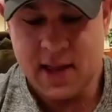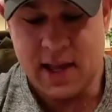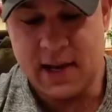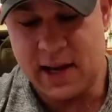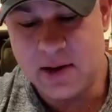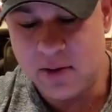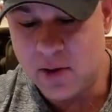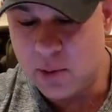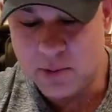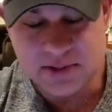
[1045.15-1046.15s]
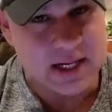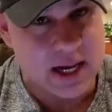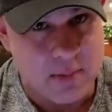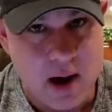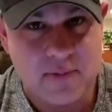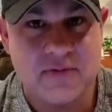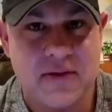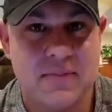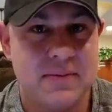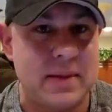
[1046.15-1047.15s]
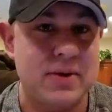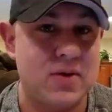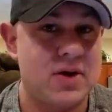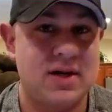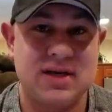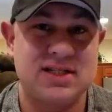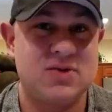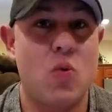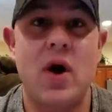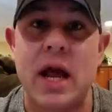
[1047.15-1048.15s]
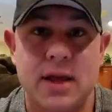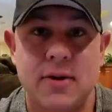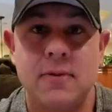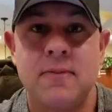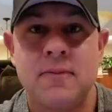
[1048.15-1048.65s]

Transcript: And I know no one wants to come off of it, but maybe go down to just one I U,